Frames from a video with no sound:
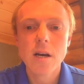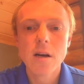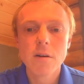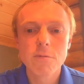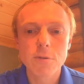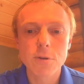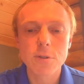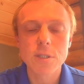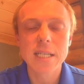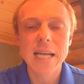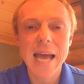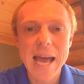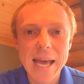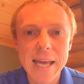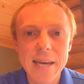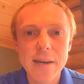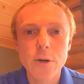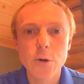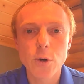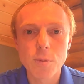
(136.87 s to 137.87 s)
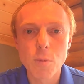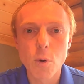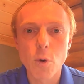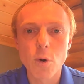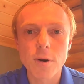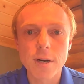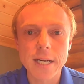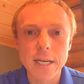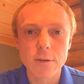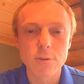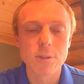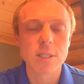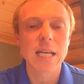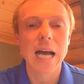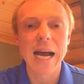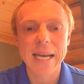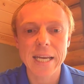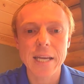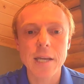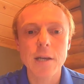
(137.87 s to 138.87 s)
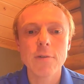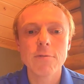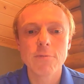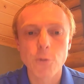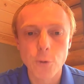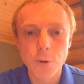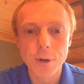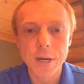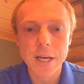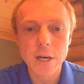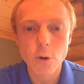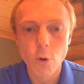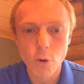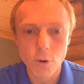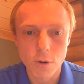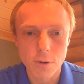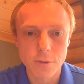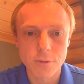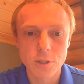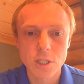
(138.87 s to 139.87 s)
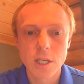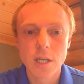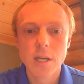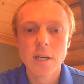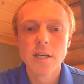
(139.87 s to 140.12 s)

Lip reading: for 10 or more years, i.e. 40 quarters.